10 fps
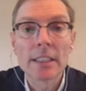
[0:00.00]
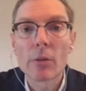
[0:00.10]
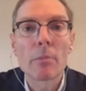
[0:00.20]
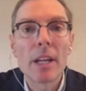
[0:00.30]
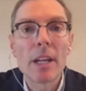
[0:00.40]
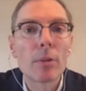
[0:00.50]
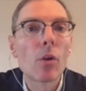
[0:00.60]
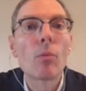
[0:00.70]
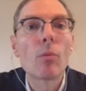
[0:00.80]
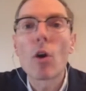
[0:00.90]
There were people who
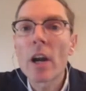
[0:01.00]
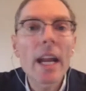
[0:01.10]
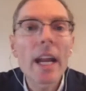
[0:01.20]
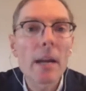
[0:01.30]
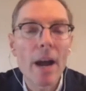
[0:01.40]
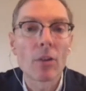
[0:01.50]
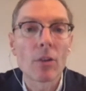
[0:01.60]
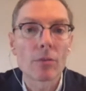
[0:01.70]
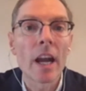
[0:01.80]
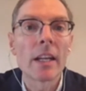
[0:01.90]
were worrying about
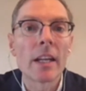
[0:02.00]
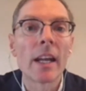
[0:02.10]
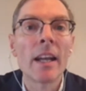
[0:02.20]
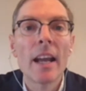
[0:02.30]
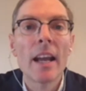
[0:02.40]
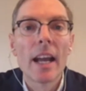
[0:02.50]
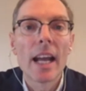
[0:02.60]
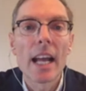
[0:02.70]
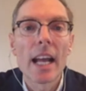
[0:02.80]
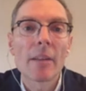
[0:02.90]
writing.
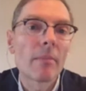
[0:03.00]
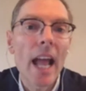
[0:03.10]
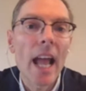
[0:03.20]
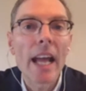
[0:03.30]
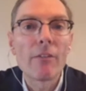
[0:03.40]
I